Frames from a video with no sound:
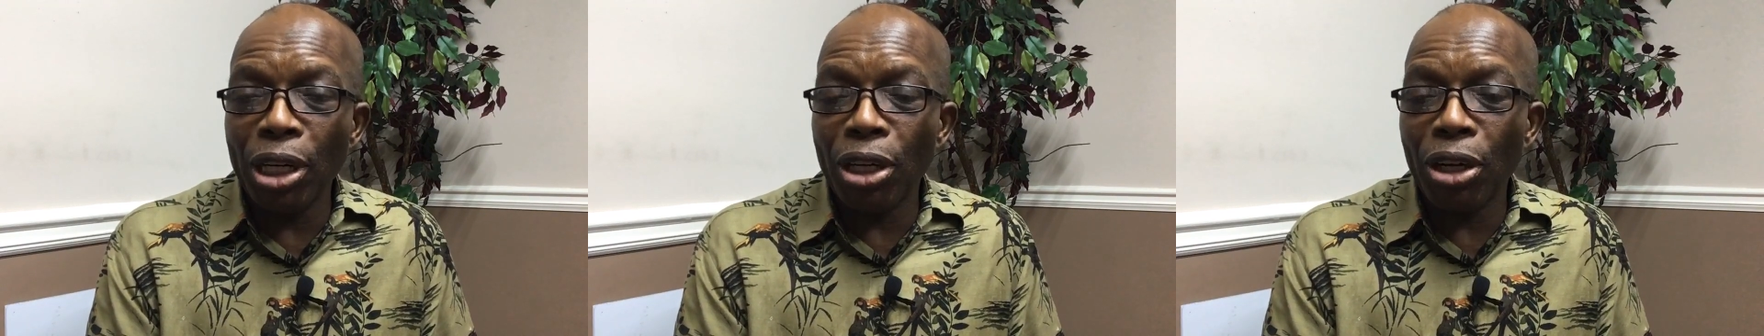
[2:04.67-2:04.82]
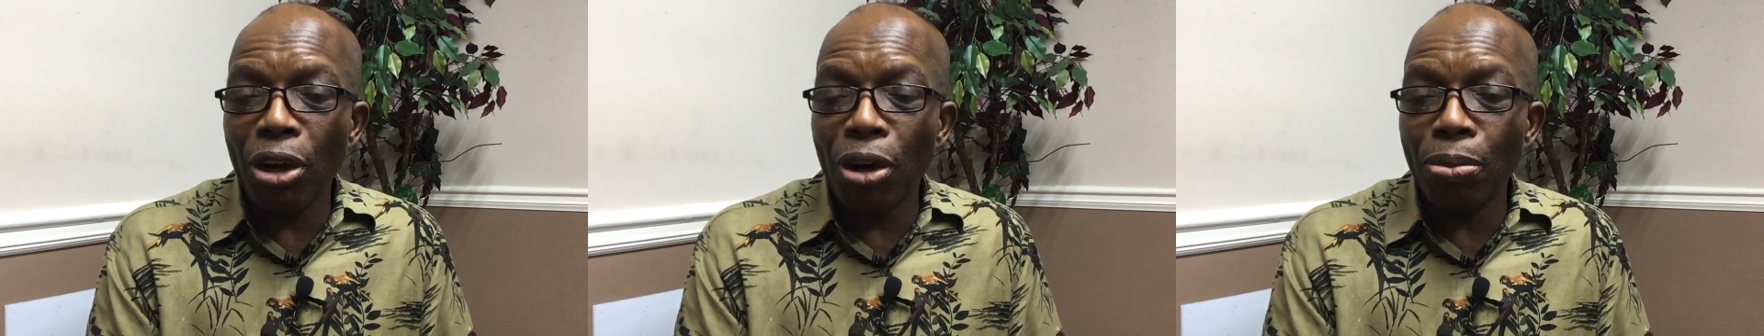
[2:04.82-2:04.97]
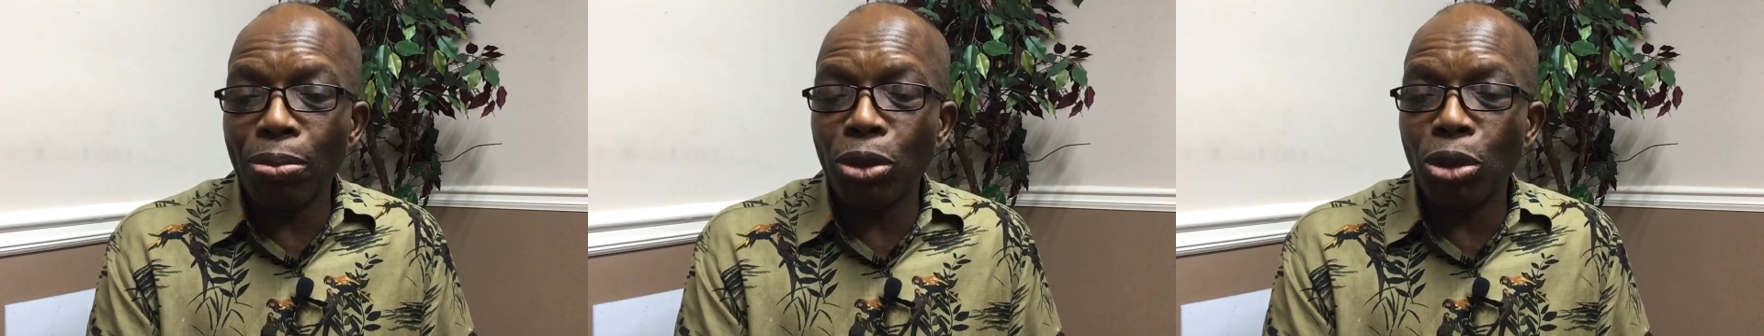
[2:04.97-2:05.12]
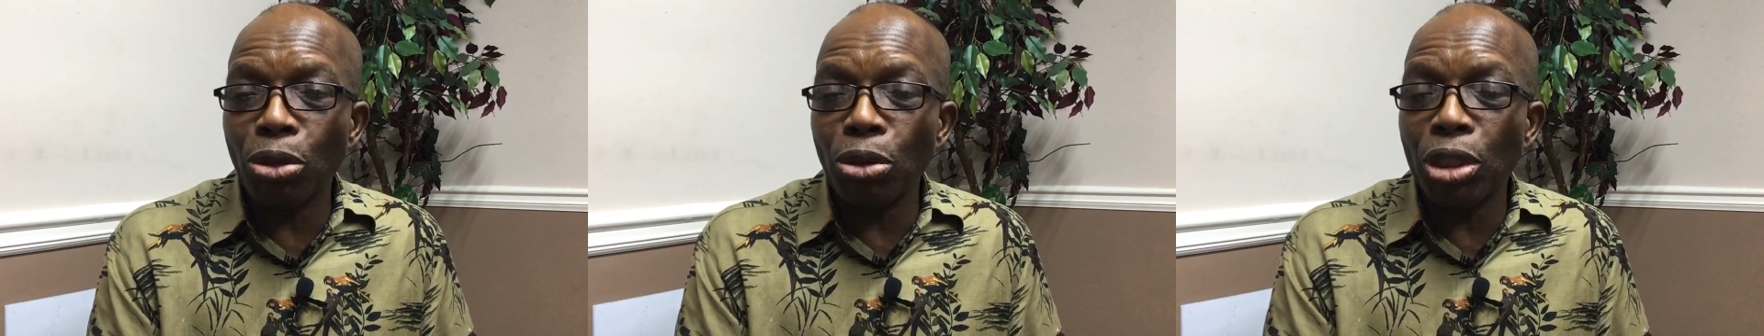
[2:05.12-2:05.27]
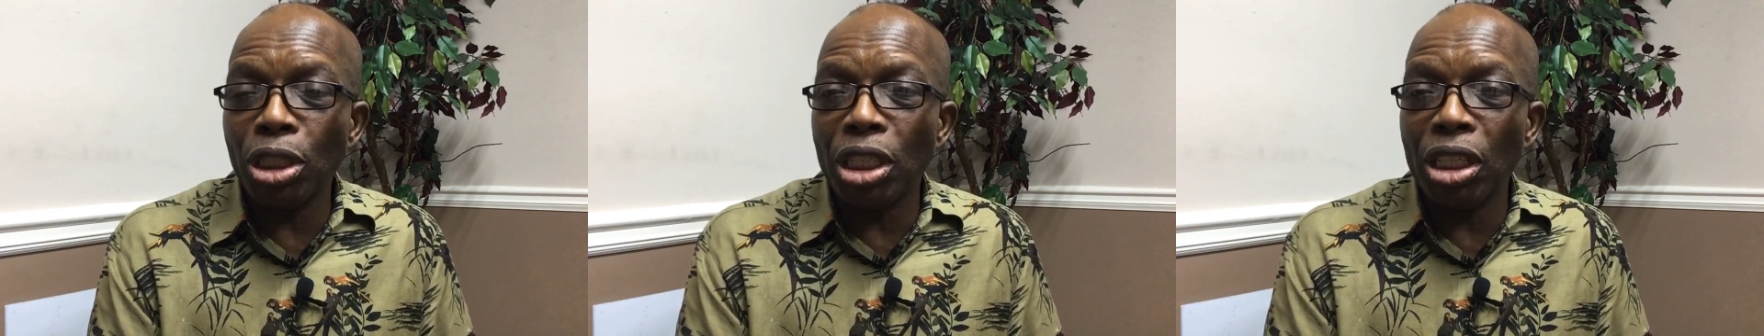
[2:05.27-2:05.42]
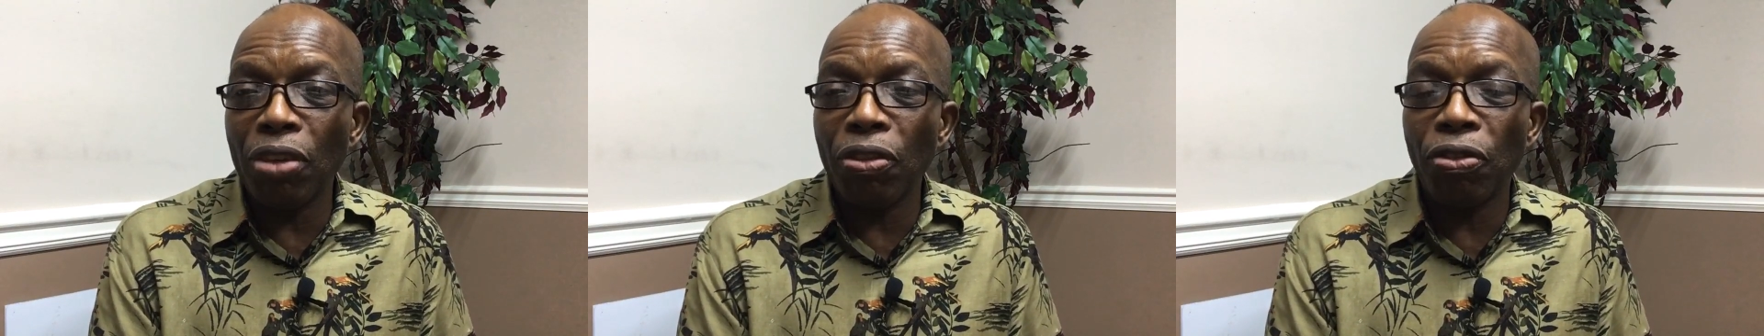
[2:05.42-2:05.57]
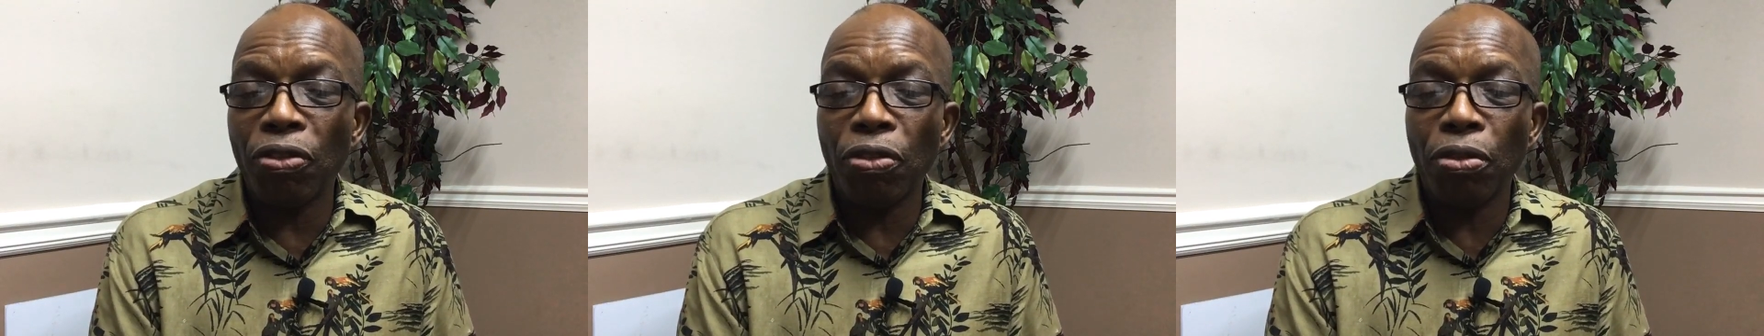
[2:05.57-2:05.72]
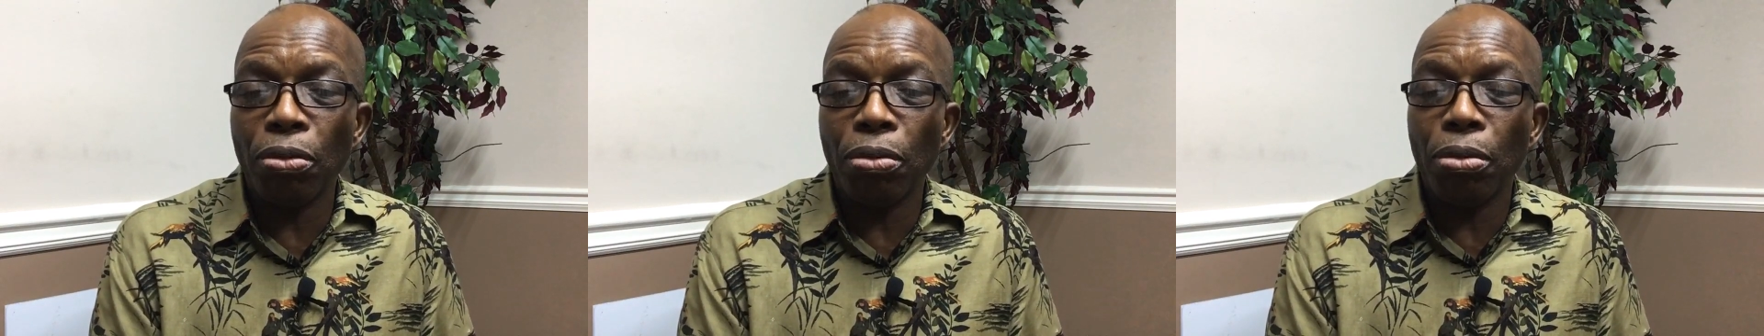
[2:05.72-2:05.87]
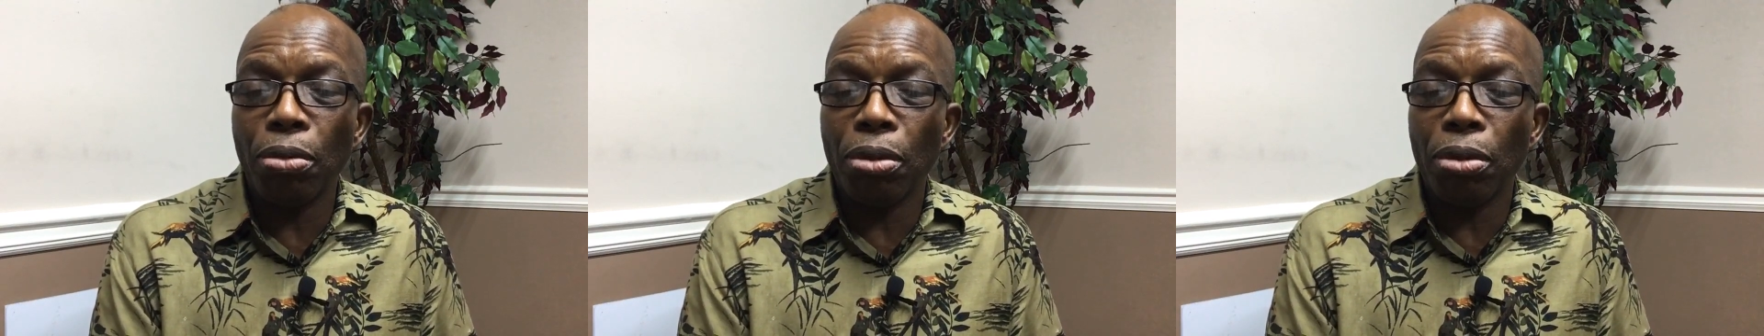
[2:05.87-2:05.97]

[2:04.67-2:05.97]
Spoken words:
come to give,